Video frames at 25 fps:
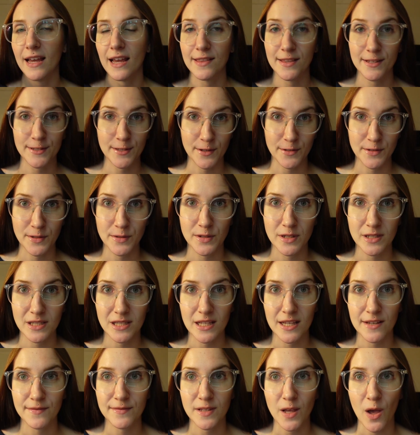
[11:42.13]
And this also just
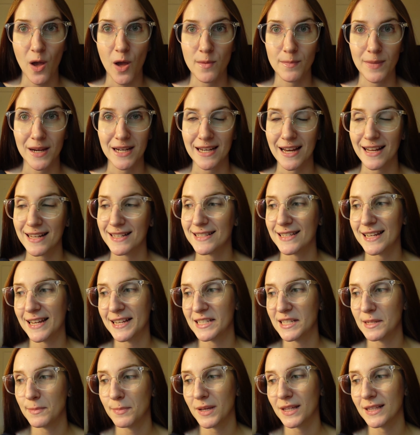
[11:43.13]
lives on my
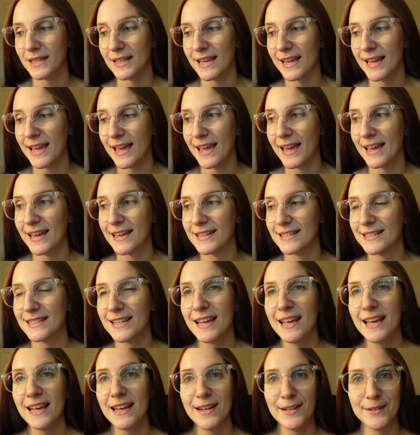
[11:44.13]
nightstand typically and
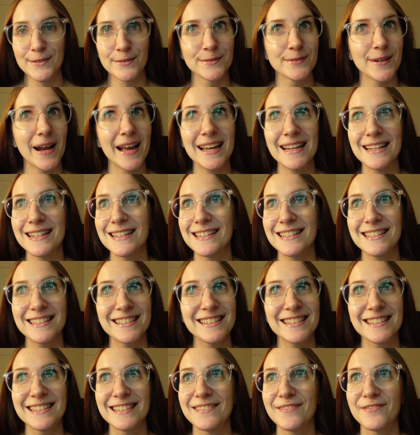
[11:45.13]
right
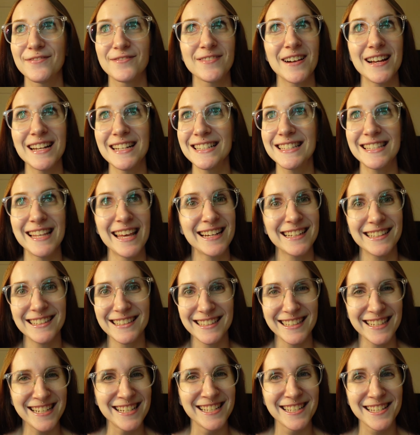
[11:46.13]
front and
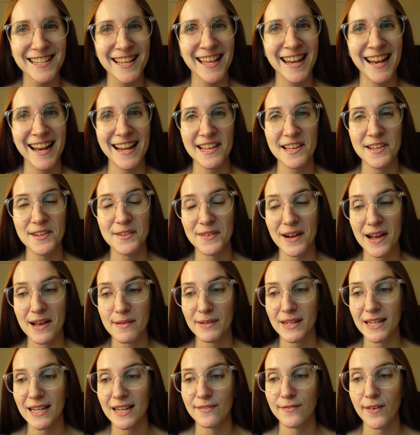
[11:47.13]
center so that I can grab
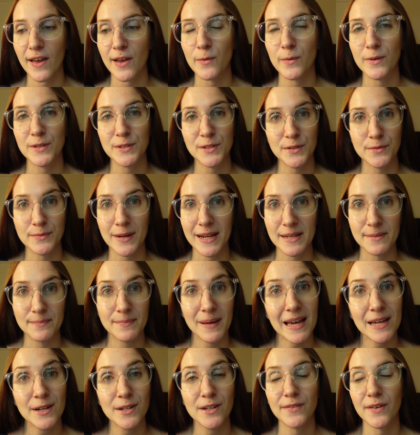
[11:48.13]
it if I want to write in
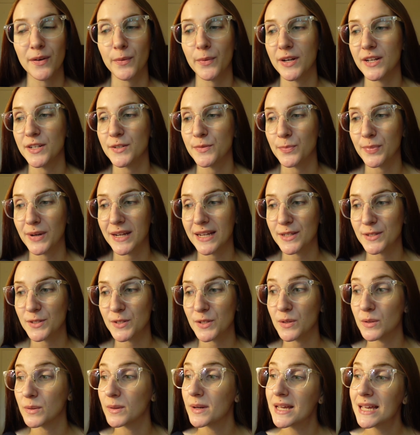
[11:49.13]
bed or if I wanted to bring it
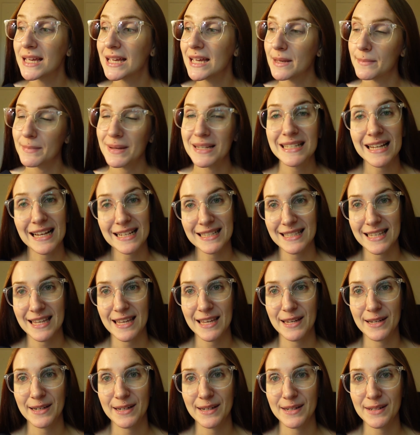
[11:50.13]
to my desk
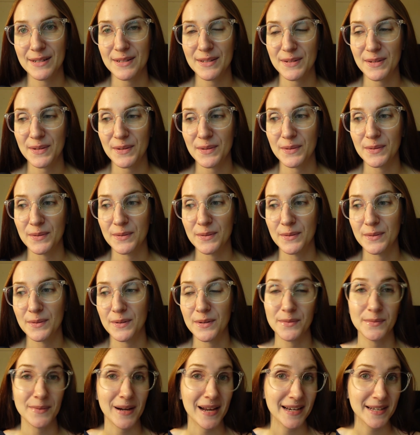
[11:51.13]
here to
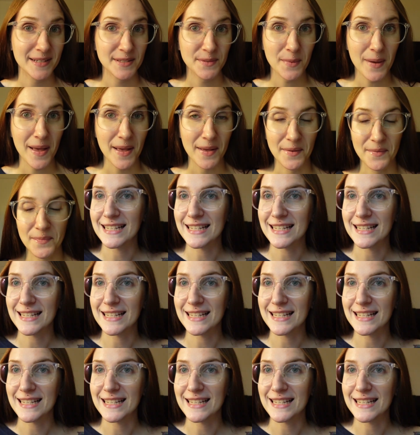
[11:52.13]
write as well.